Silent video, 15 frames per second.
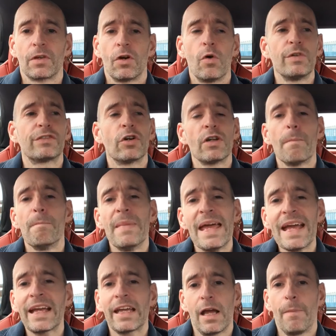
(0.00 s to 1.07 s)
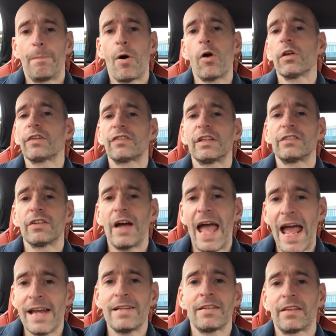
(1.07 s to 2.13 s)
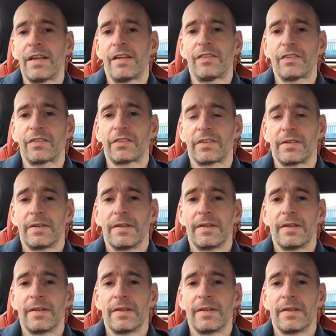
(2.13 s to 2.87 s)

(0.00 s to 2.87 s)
Who is going to make it a policy to end this.